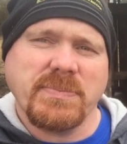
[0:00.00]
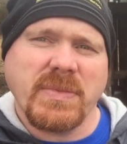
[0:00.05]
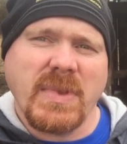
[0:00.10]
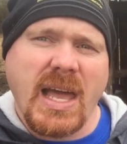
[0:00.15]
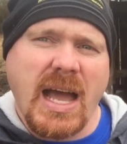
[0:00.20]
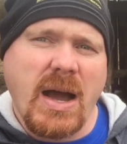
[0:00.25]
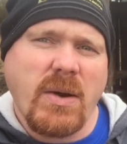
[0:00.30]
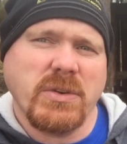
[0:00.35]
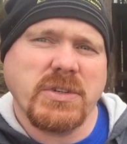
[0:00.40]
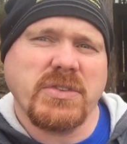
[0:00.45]
And
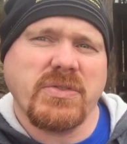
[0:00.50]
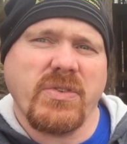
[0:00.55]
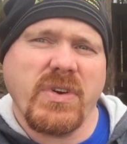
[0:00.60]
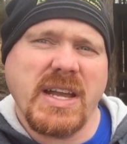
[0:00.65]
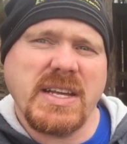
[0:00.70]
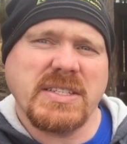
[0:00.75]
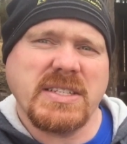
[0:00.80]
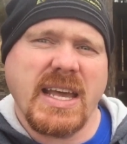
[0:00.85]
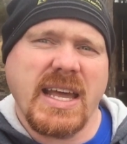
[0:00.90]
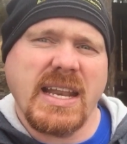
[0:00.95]
I was
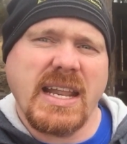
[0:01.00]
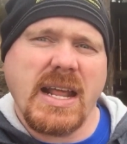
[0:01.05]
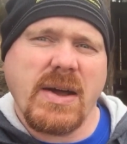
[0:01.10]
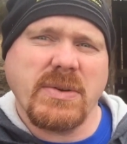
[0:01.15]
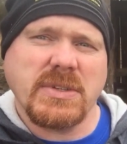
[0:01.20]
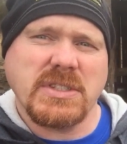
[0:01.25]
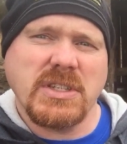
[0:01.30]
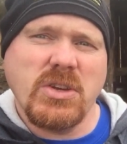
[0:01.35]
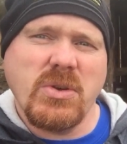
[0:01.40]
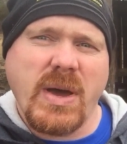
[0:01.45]
fresh at it, I
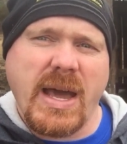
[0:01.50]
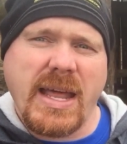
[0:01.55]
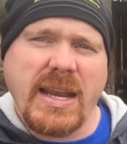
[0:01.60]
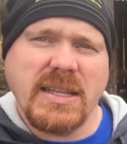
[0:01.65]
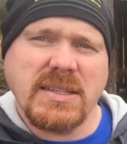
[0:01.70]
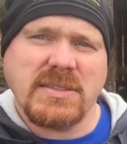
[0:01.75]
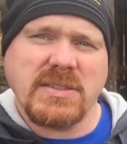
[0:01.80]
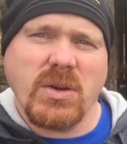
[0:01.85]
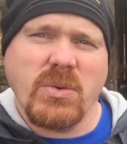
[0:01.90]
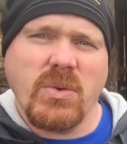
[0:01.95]
was new at
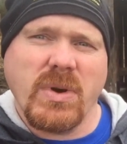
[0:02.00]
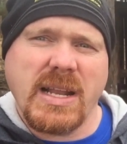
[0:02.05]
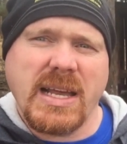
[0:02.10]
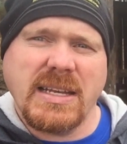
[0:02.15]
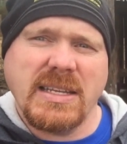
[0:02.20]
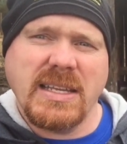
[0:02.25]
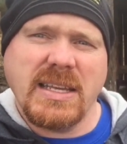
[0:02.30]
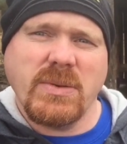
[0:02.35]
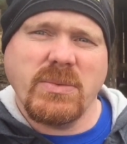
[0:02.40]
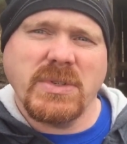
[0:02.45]
it. So what I
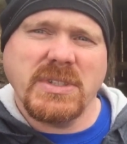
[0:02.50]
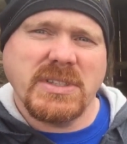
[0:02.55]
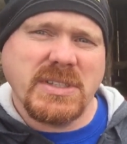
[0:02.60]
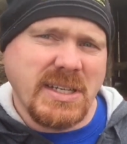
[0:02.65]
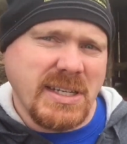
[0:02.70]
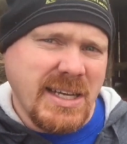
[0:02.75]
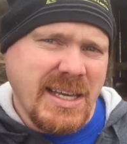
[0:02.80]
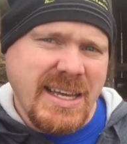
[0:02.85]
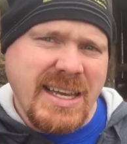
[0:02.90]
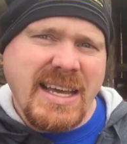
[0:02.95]
did was
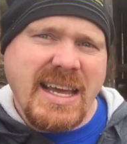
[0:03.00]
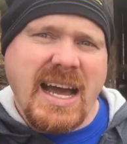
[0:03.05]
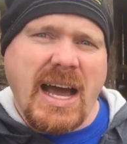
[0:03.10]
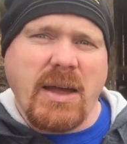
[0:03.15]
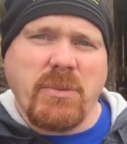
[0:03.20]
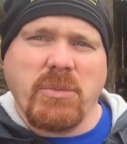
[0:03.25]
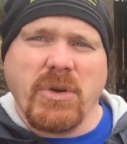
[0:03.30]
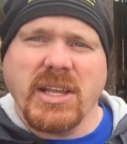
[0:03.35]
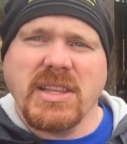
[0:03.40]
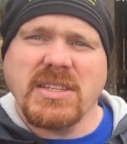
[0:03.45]

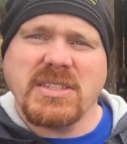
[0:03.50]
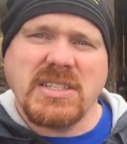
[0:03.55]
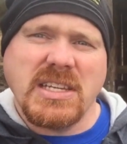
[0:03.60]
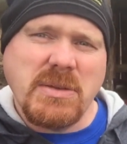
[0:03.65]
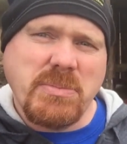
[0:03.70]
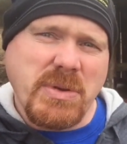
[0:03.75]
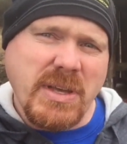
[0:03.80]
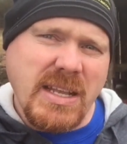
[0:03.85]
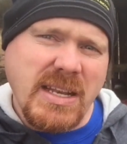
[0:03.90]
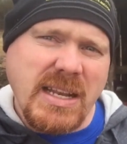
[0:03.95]
I'd bring the
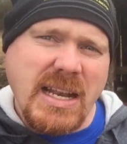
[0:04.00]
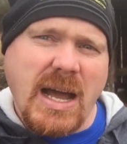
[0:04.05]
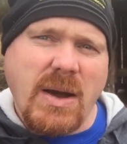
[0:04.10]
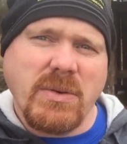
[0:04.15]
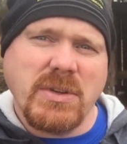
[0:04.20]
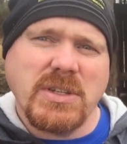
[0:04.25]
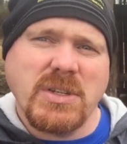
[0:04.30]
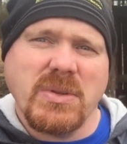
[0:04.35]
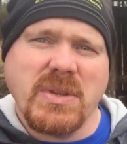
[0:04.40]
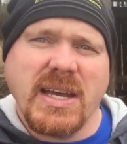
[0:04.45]
sheep in and I
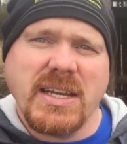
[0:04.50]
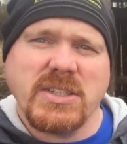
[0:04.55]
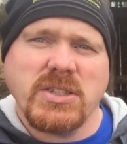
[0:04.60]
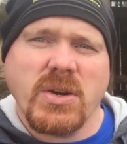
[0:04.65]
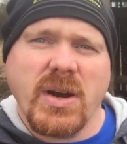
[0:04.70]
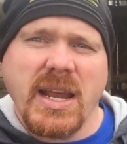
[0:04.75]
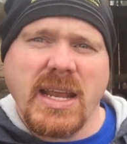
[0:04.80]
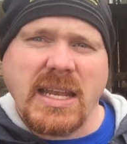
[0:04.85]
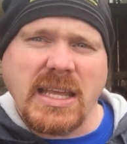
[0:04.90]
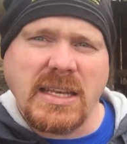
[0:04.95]
would do that
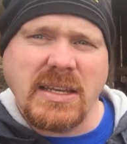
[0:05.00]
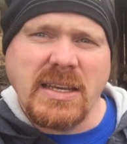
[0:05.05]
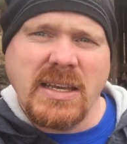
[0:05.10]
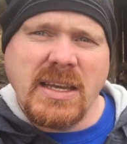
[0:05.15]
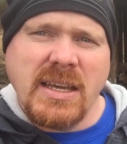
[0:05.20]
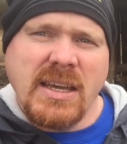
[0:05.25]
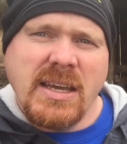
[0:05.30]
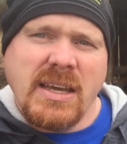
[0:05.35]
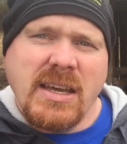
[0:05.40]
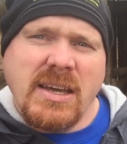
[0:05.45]
training.
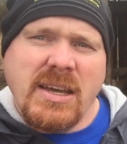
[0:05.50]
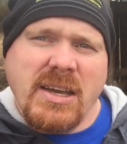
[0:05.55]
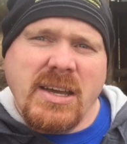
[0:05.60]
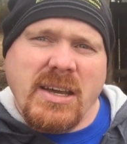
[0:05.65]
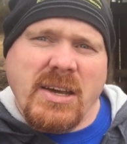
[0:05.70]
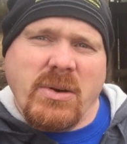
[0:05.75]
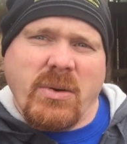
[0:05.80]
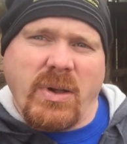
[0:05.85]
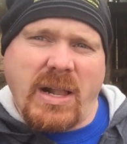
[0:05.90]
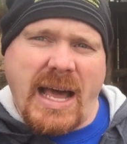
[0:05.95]

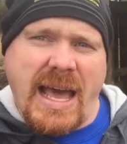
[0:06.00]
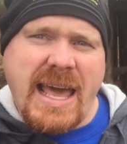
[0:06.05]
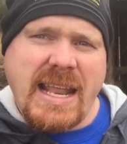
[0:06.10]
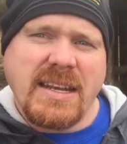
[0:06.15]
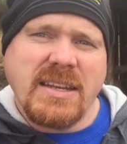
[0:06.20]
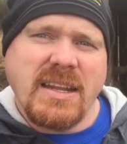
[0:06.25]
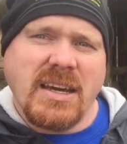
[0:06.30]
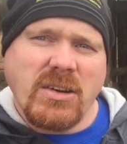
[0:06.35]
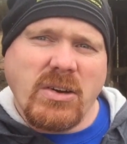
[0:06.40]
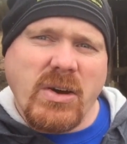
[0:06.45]
Well, I had
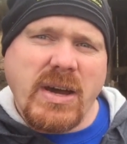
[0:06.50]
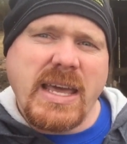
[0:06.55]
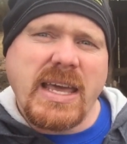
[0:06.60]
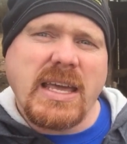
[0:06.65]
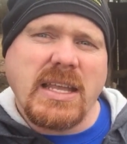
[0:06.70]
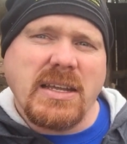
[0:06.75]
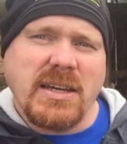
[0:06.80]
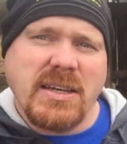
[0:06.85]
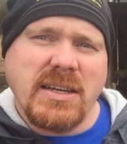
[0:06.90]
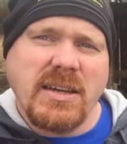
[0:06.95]
a
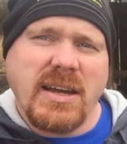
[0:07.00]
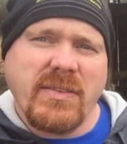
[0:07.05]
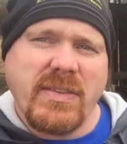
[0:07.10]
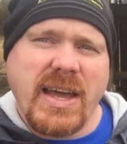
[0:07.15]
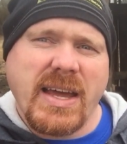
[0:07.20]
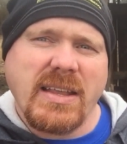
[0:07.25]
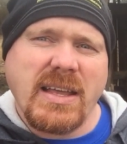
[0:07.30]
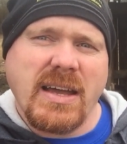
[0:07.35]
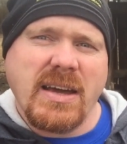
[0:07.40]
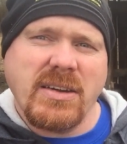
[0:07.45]
knucklehead of
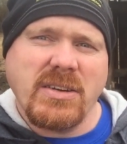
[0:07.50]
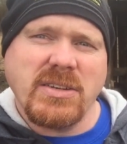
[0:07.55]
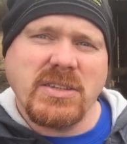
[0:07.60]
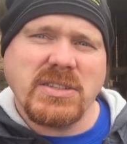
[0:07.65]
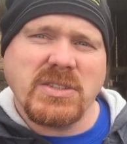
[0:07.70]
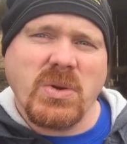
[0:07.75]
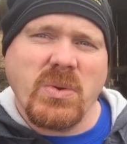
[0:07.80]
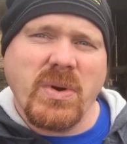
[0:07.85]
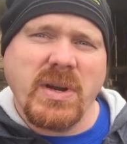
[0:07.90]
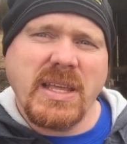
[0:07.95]
that
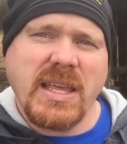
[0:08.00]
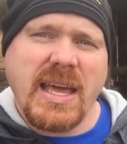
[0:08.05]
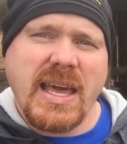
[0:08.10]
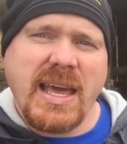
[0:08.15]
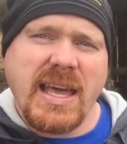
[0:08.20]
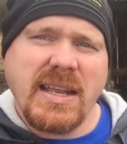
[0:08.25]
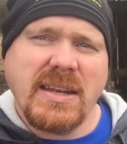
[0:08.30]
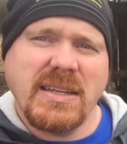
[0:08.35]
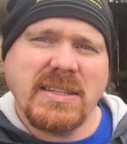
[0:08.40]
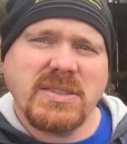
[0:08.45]
120. I
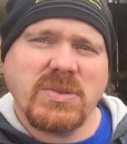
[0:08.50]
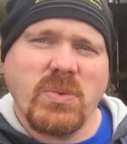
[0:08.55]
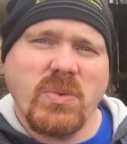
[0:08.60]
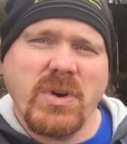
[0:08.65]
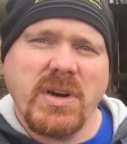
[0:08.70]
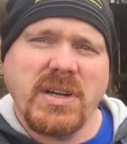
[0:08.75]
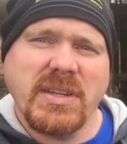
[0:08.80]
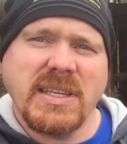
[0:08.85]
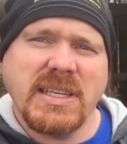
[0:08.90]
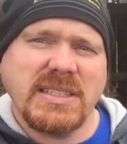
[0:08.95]
had this
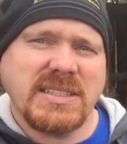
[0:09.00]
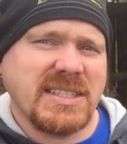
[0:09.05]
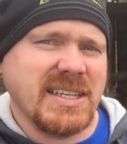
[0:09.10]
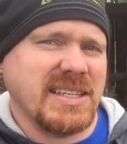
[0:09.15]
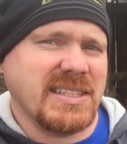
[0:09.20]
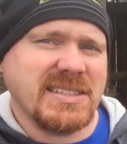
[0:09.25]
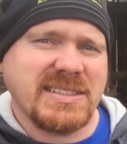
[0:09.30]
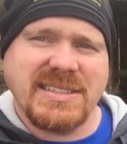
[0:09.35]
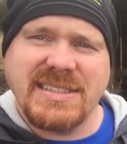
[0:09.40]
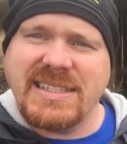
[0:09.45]
one that
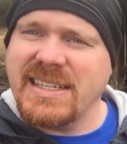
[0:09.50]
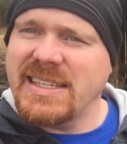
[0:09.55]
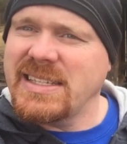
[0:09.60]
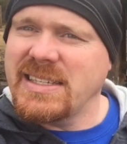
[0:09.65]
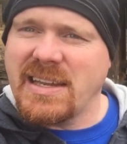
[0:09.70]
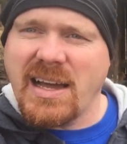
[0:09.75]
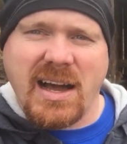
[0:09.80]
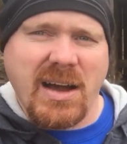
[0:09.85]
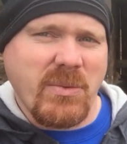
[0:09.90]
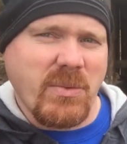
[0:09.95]
just did
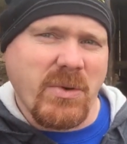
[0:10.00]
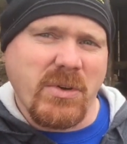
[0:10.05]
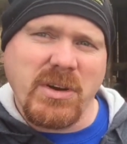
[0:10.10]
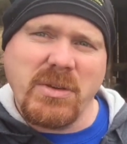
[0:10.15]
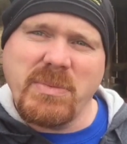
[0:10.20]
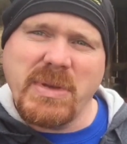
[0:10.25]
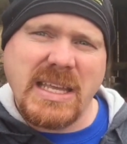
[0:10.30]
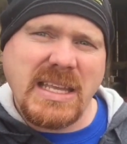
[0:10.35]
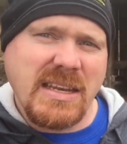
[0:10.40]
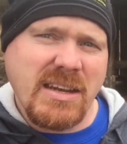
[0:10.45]
not want to
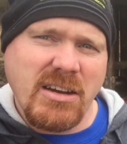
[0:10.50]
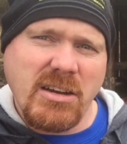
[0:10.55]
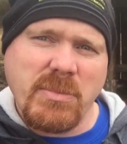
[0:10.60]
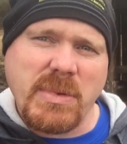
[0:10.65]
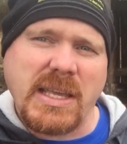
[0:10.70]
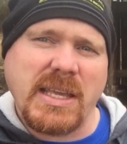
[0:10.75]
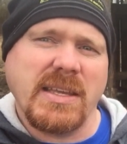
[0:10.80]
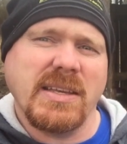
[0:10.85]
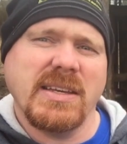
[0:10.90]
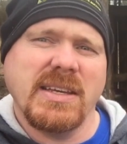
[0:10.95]
be near
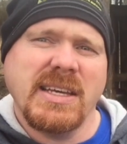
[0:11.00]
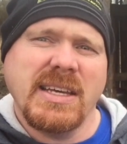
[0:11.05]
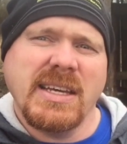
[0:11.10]
me.